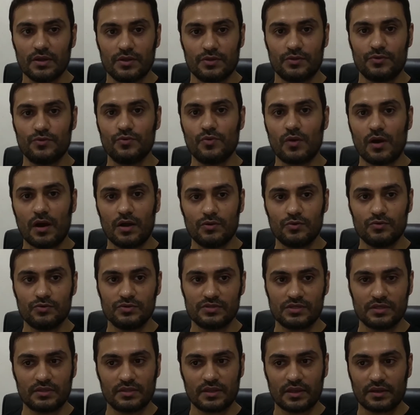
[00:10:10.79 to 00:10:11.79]
You are
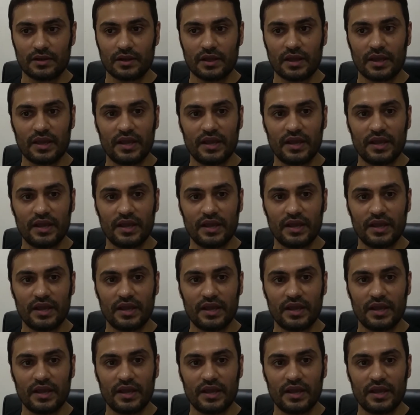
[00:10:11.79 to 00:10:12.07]
losing that